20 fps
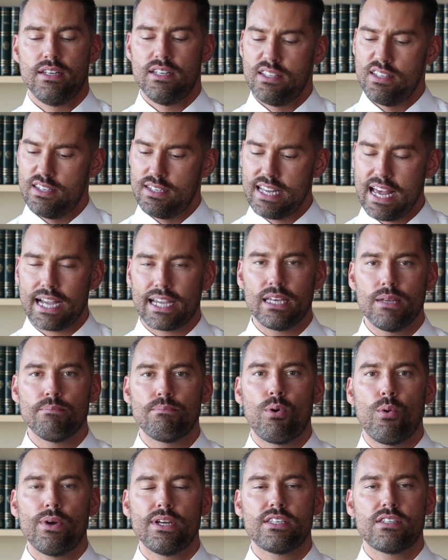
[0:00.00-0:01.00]
Second,
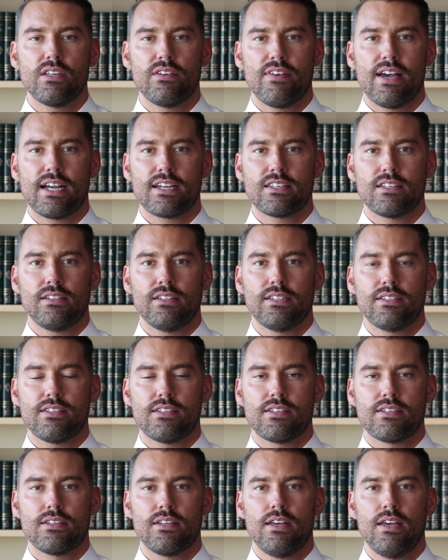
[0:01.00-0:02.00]
points of
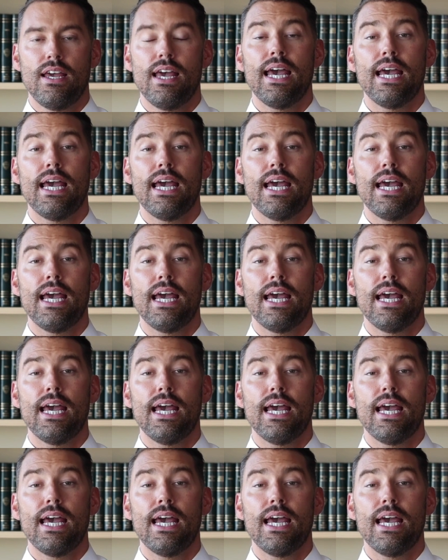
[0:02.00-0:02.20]
excellence.